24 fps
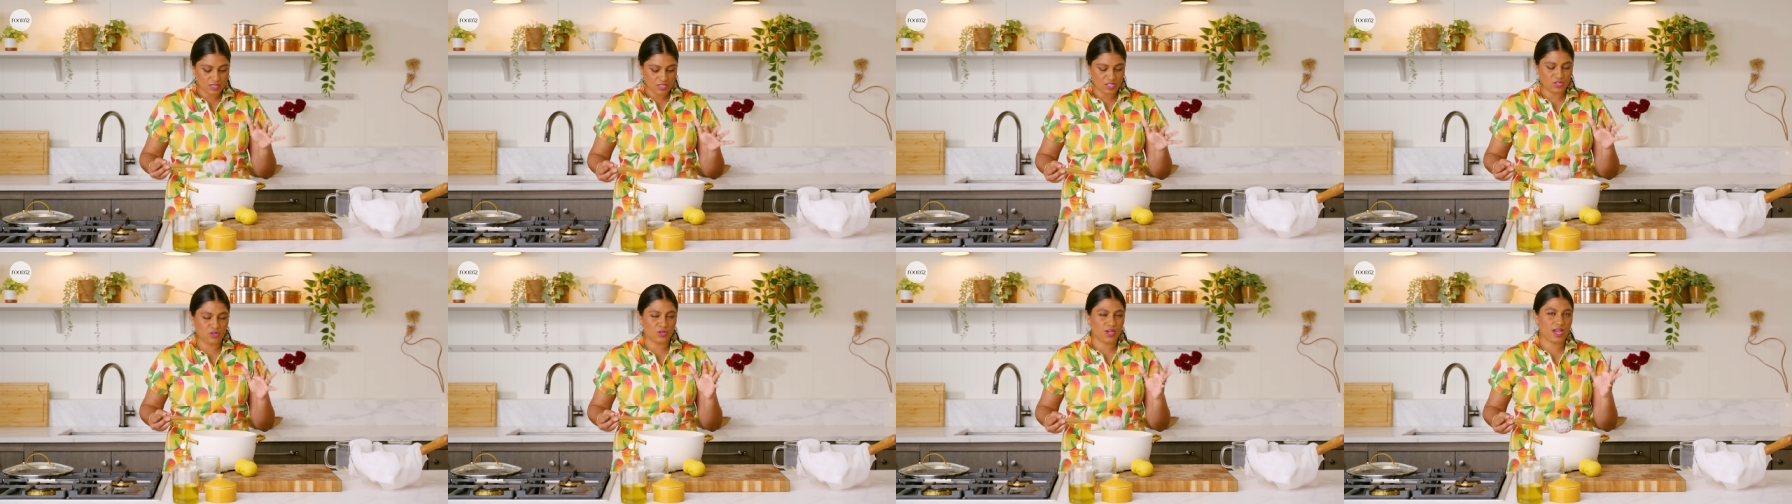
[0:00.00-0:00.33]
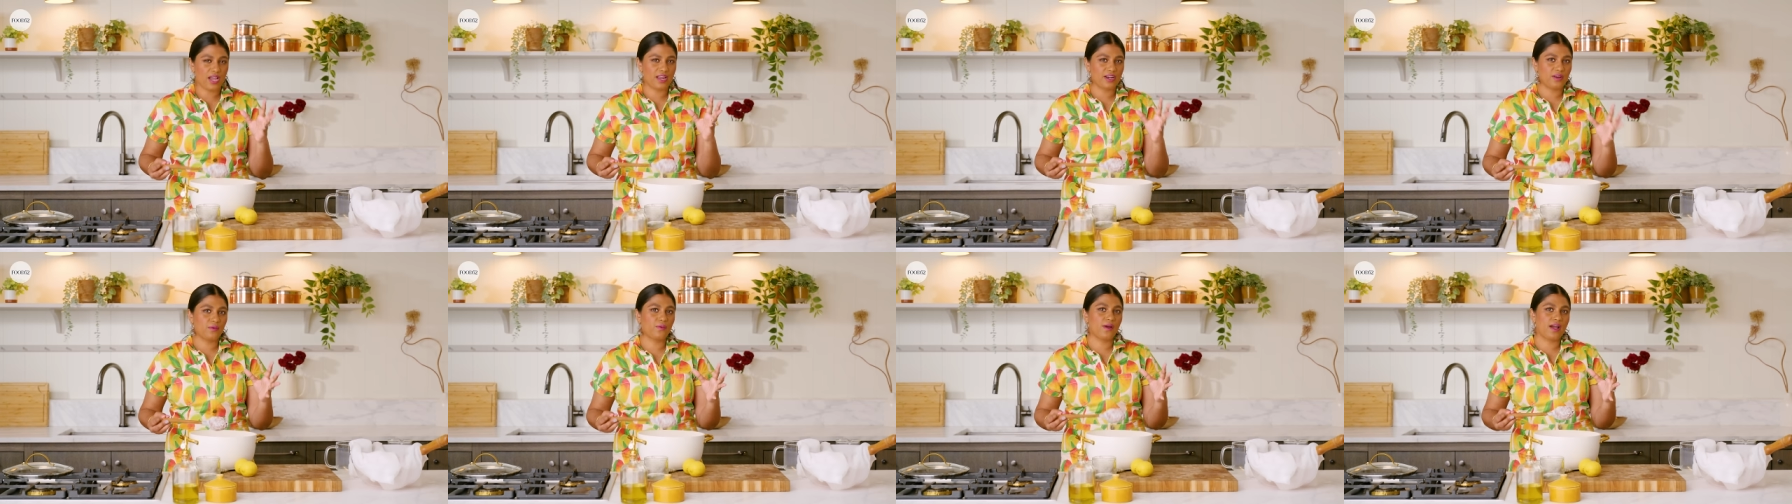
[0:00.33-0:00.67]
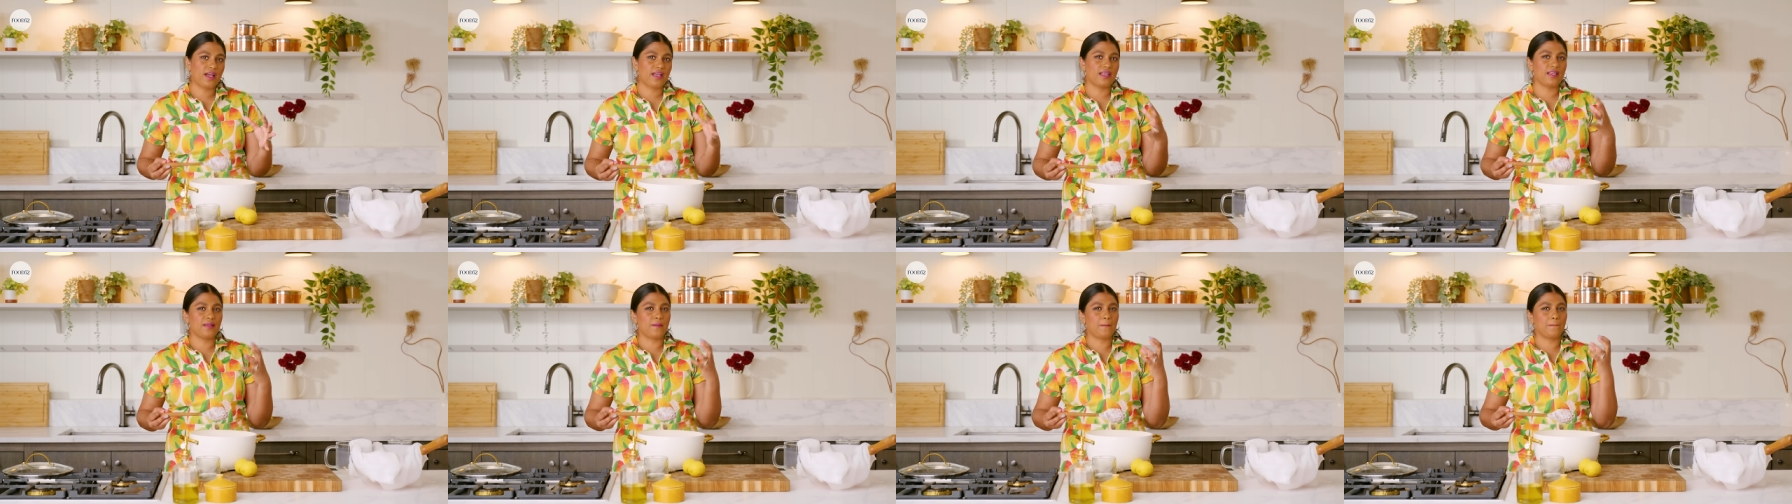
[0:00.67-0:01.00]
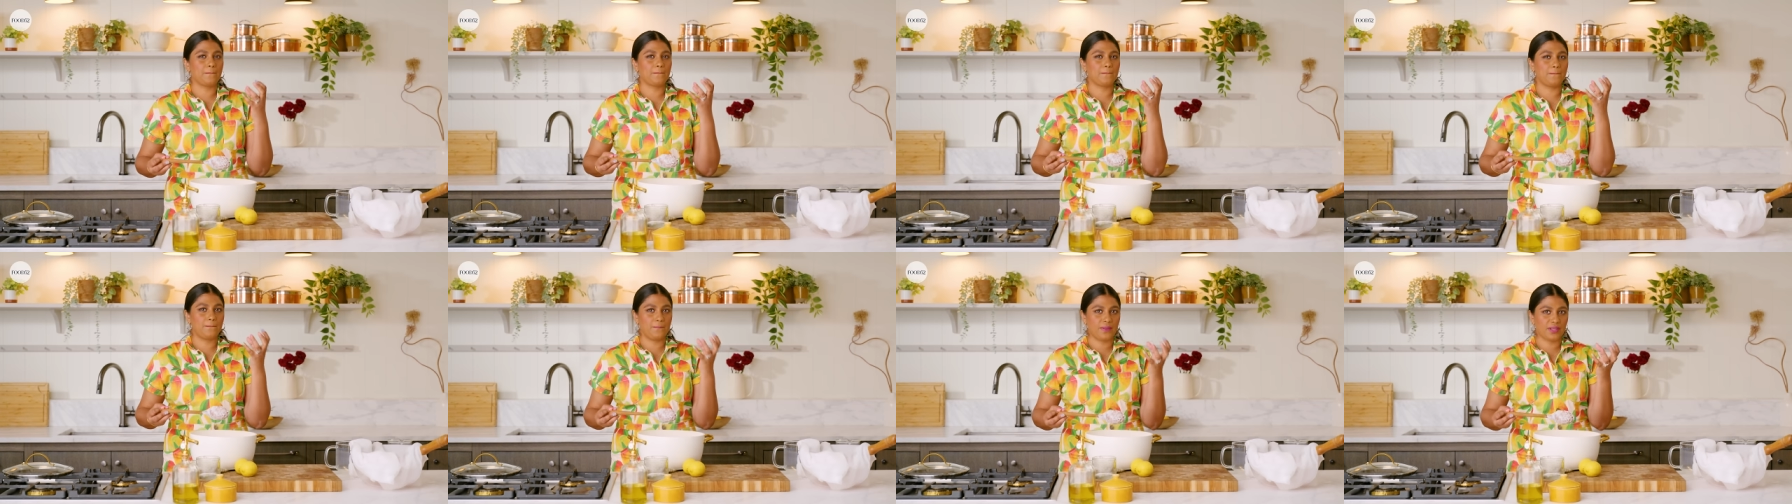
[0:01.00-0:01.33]
You kinda want
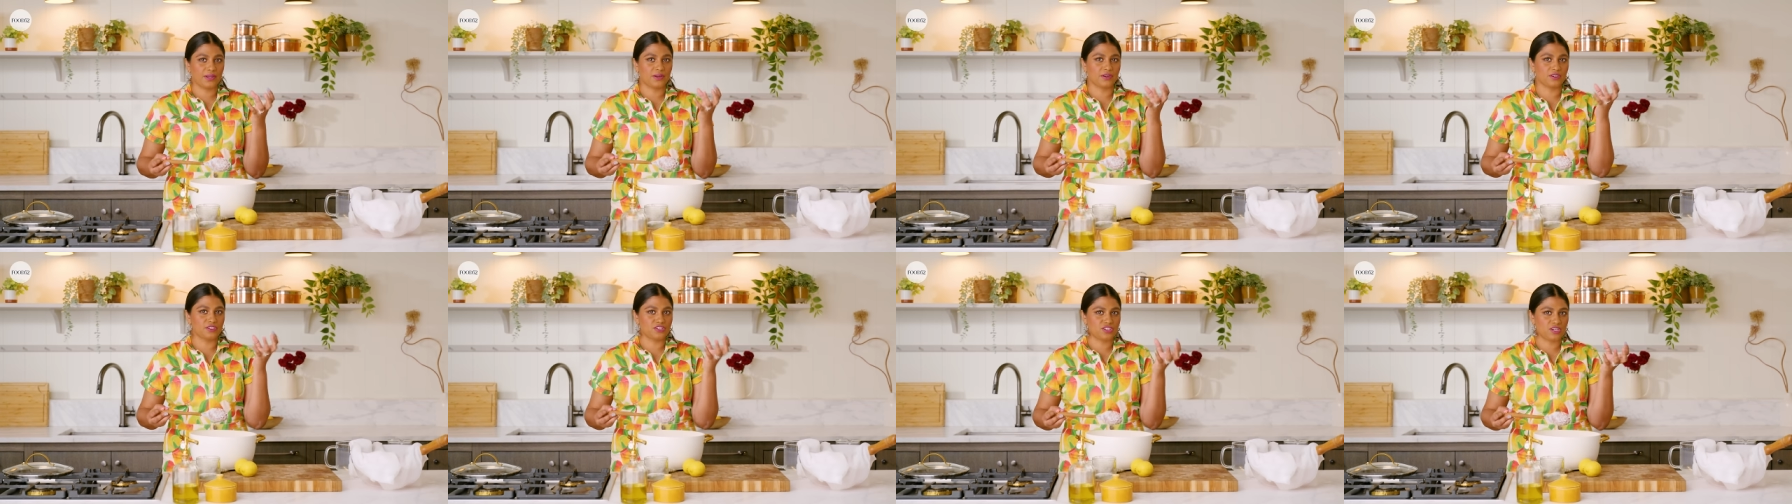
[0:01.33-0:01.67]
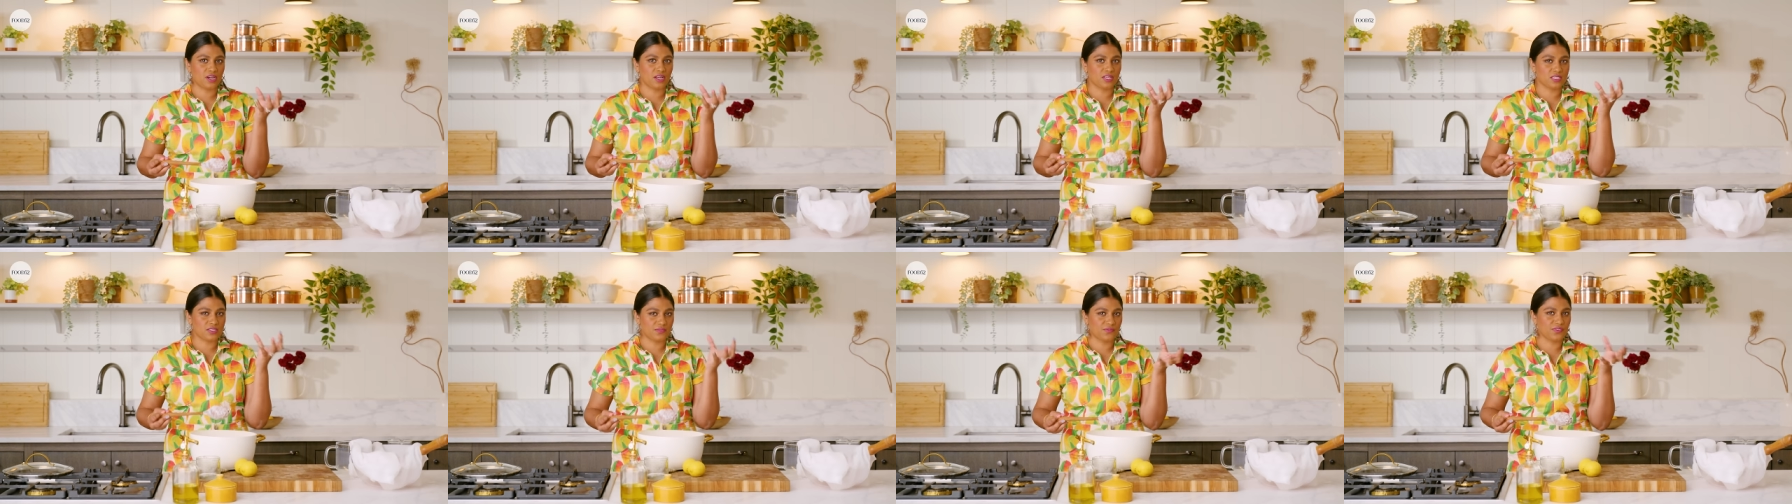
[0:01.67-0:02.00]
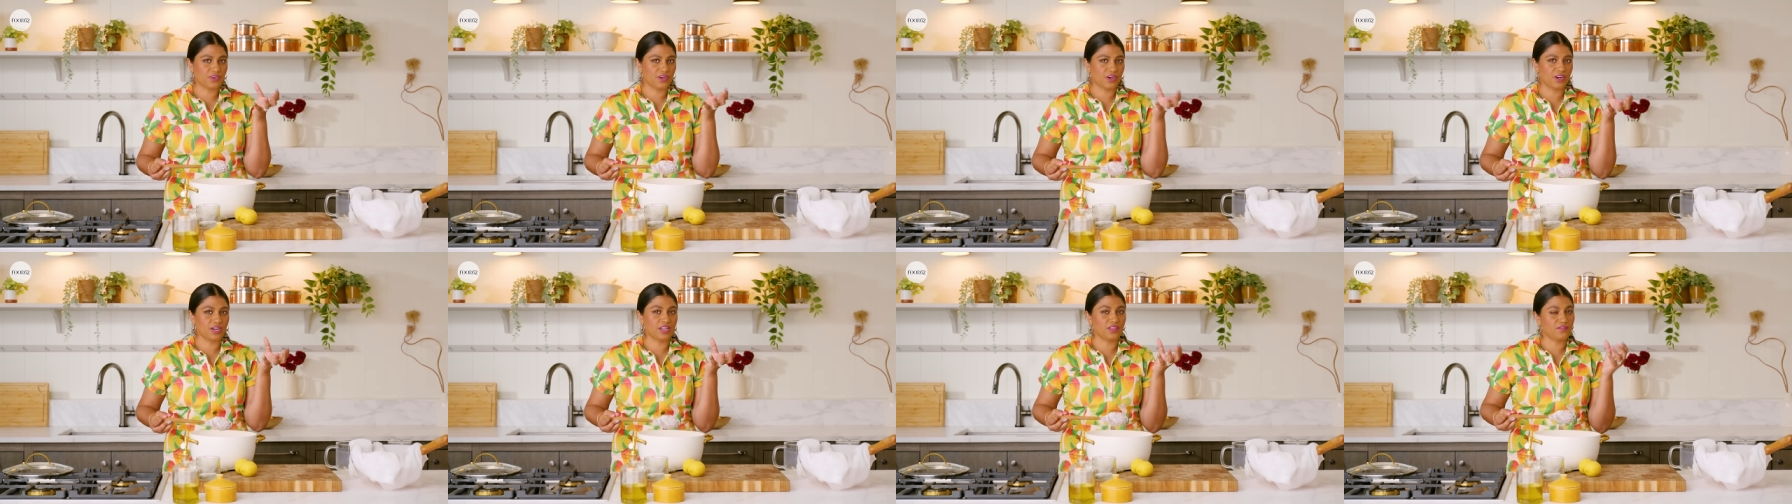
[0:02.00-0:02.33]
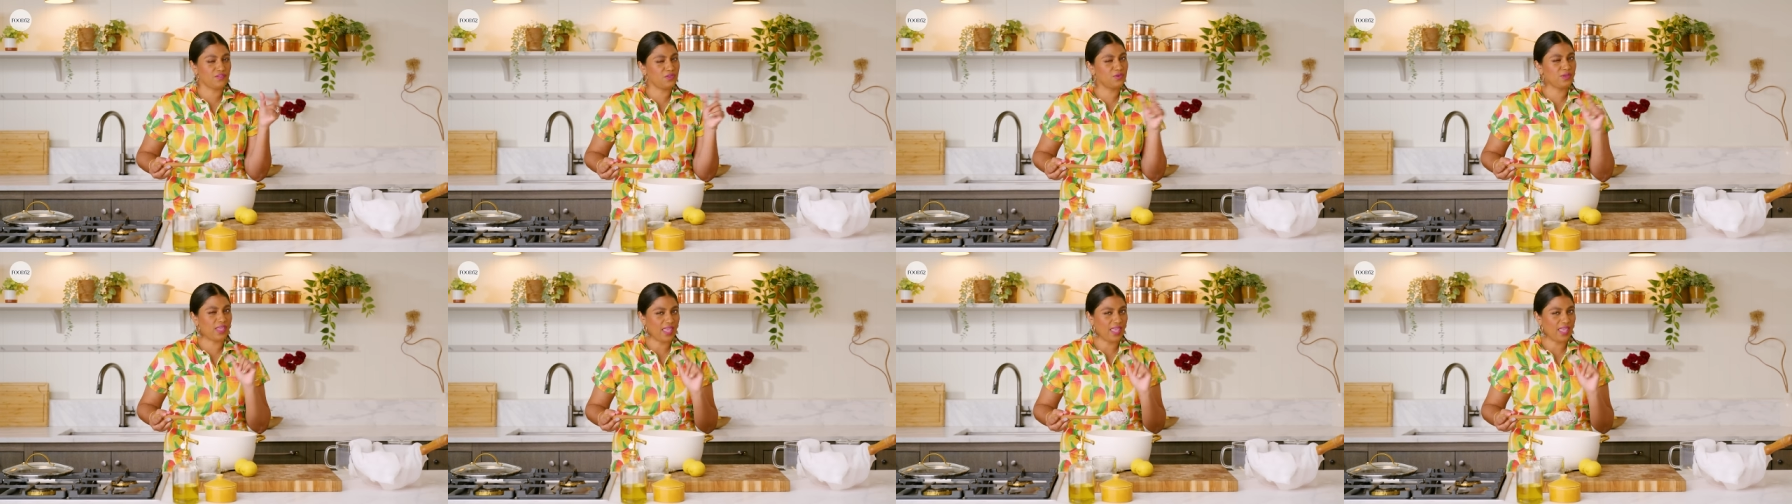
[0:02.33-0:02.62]
bigger chunks of curd if you